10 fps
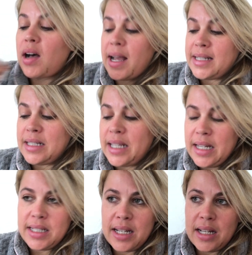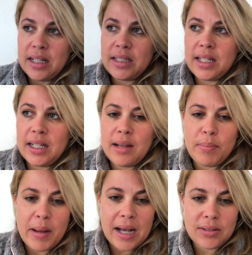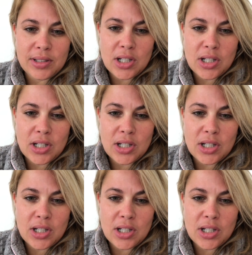I didn't eat dinner till about